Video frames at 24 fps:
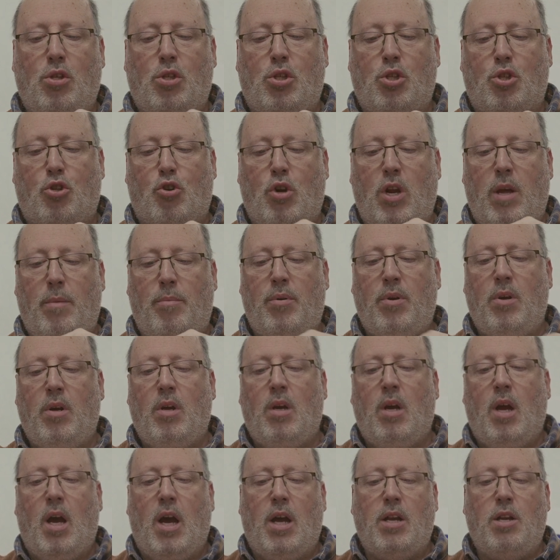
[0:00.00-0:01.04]
strip,
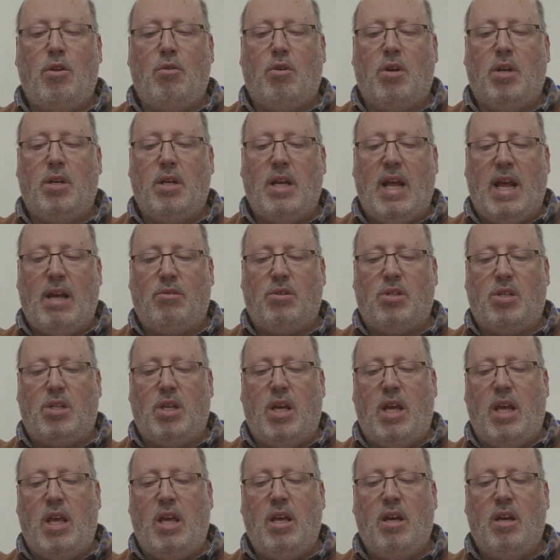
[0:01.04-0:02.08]
and you can now
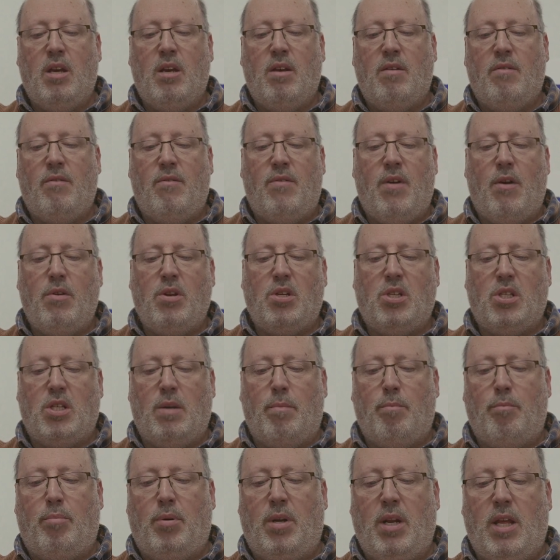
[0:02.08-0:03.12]
see very
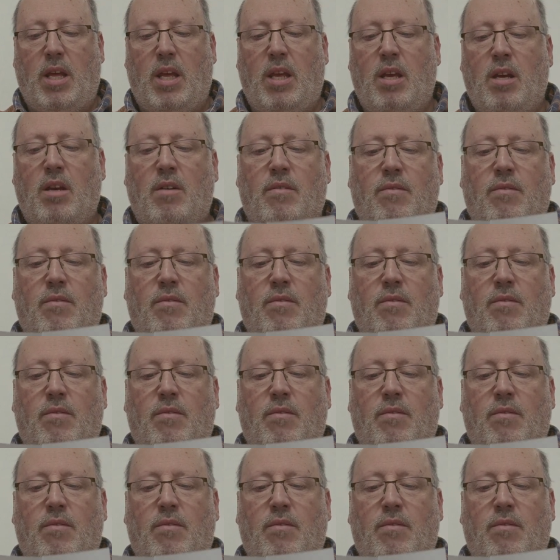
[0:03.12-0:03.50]
simply,